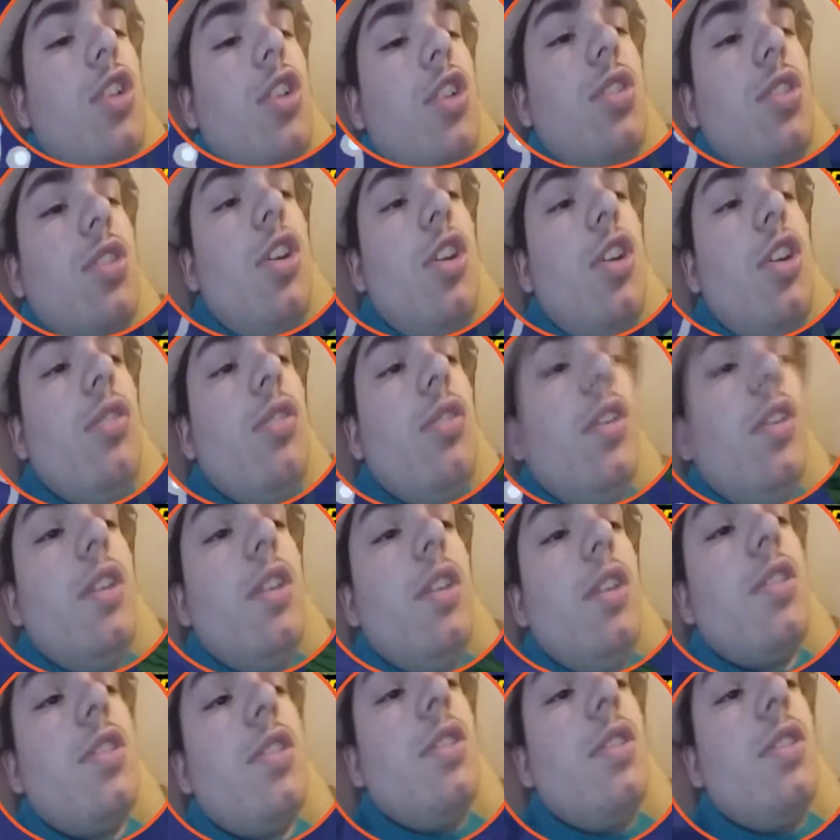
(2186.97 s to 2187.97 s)
earlier,
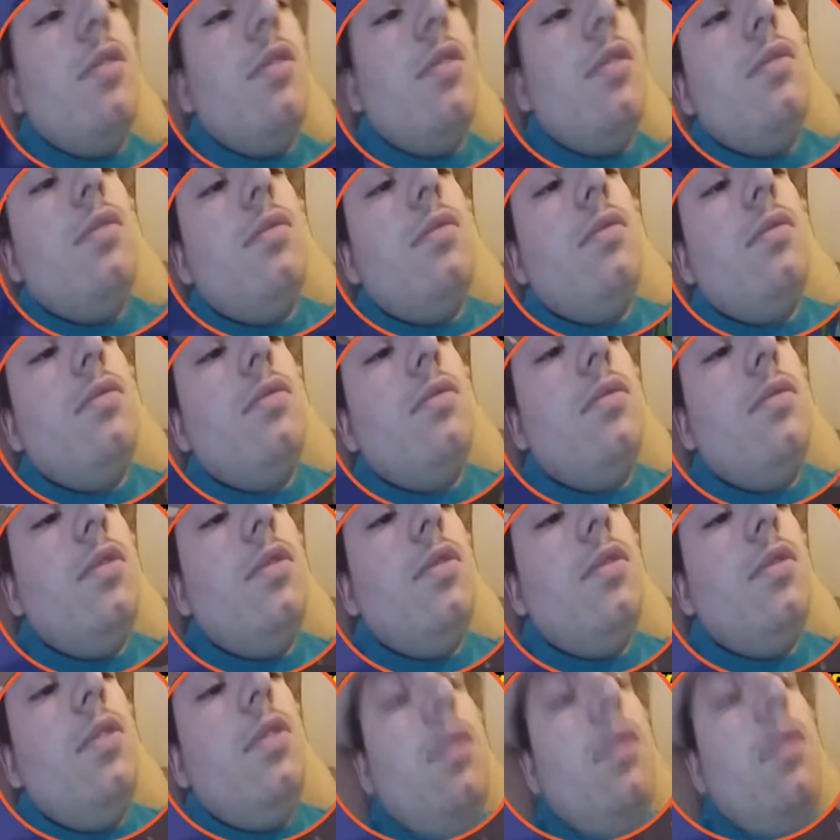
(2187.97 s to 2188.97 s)
so...
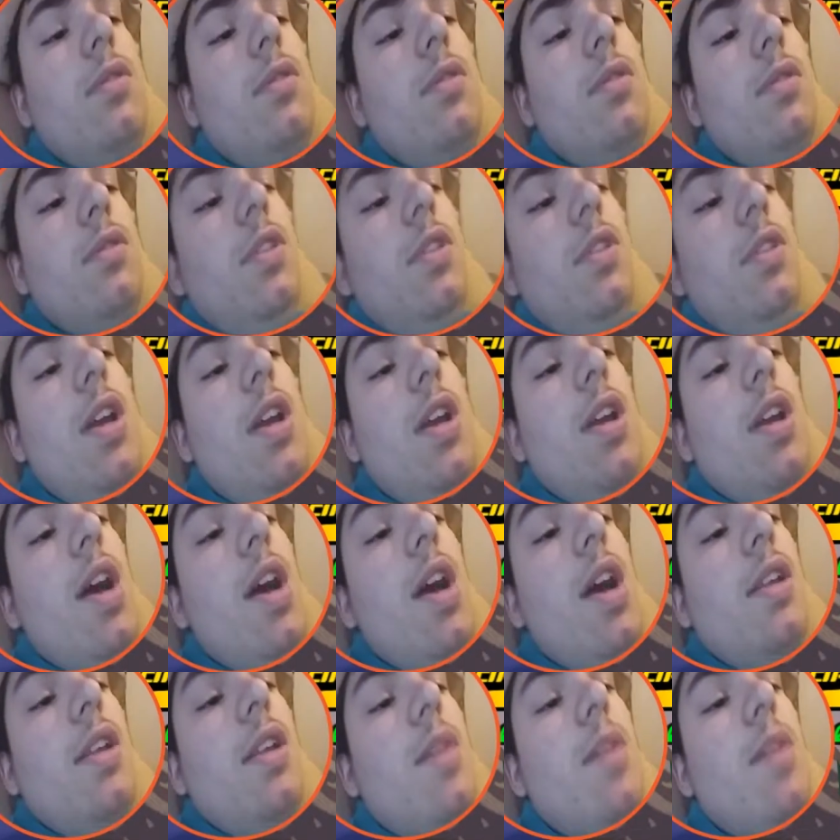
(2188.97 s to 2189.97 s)
Yeah, I
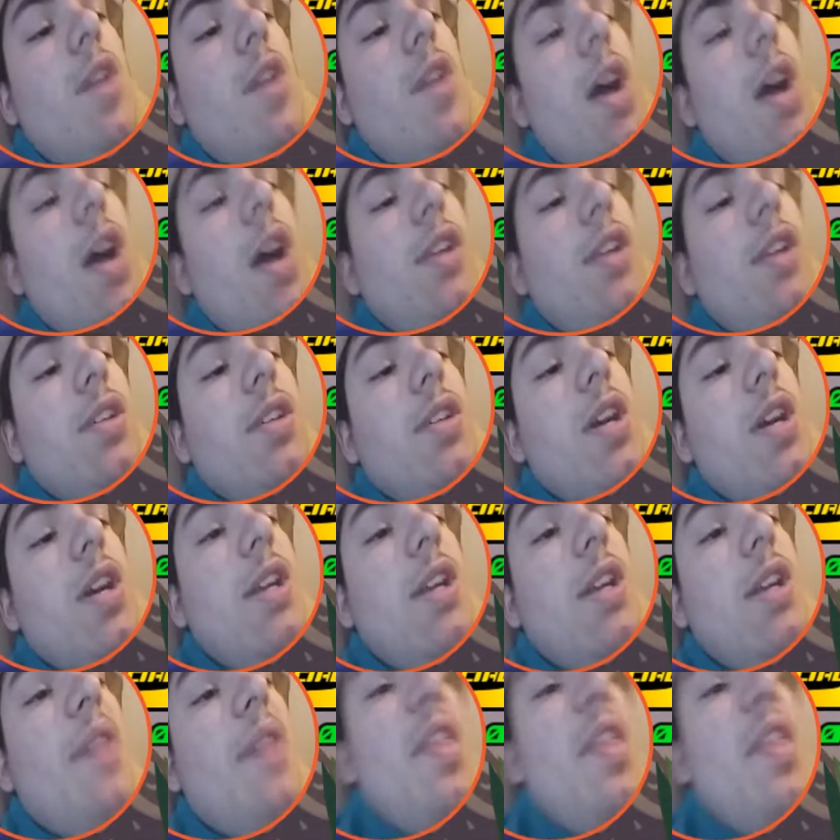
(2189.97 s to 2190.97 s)
came behind you and got the
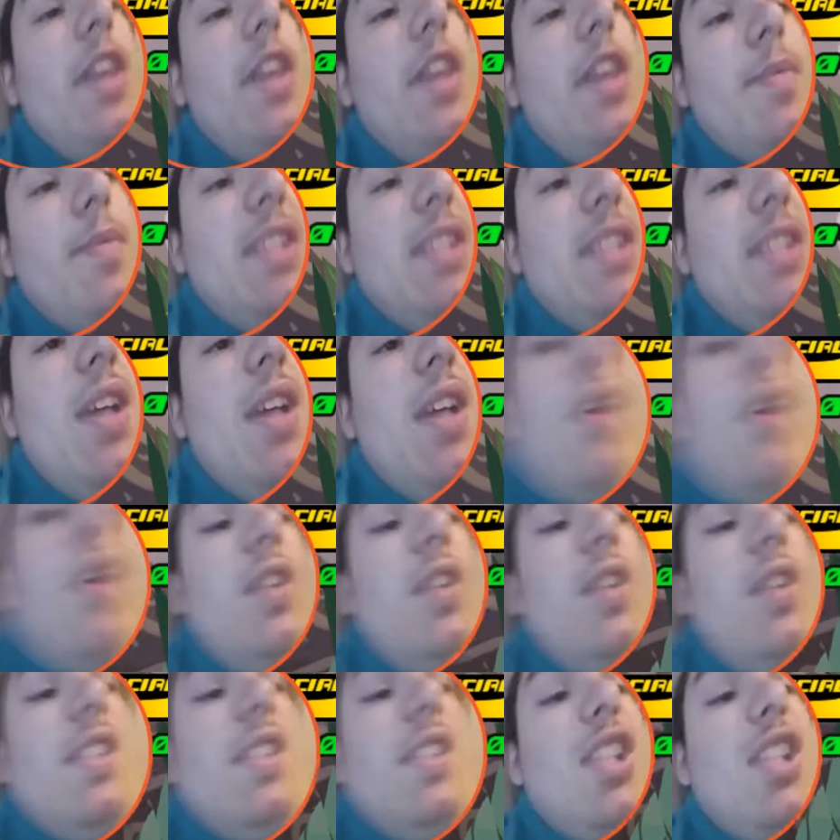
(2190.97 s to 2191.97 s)
thing myself because it's
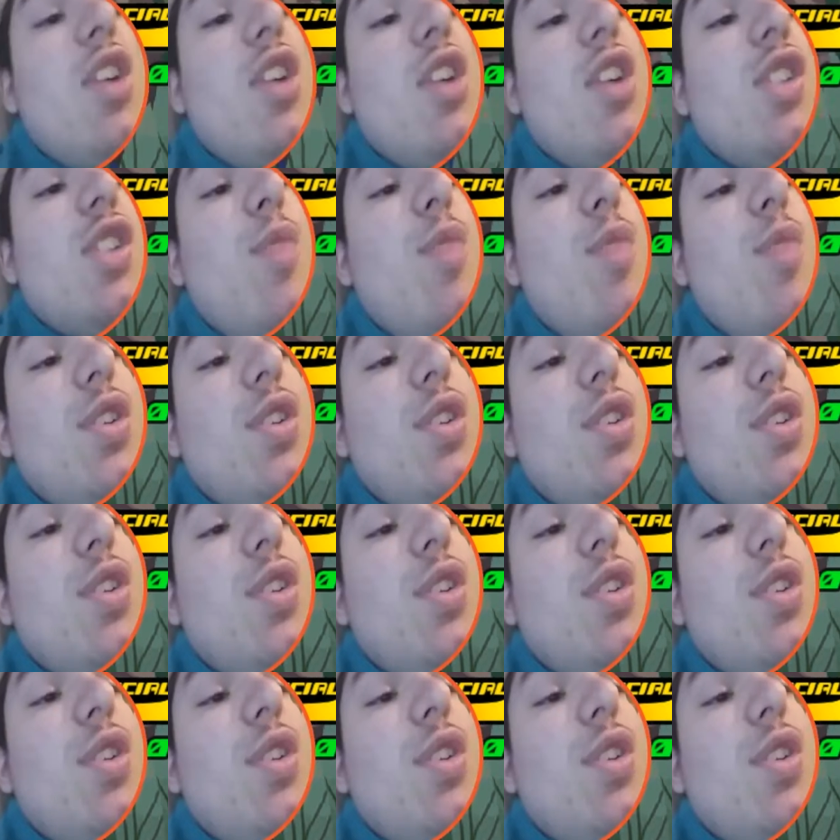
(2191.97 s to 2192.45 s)
called smart.